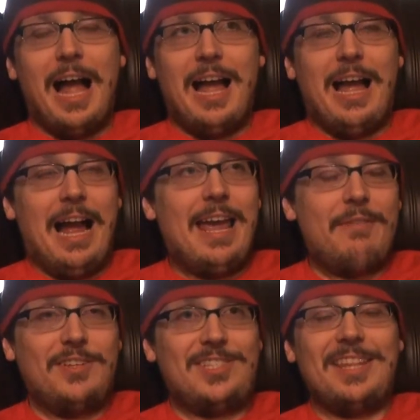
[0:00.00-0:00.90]
I
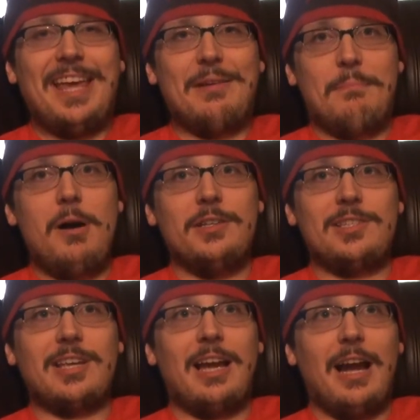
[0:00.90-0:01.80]
haven't said that in
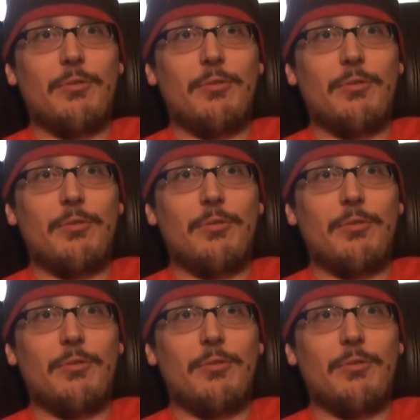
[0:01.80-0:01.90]
months. I, I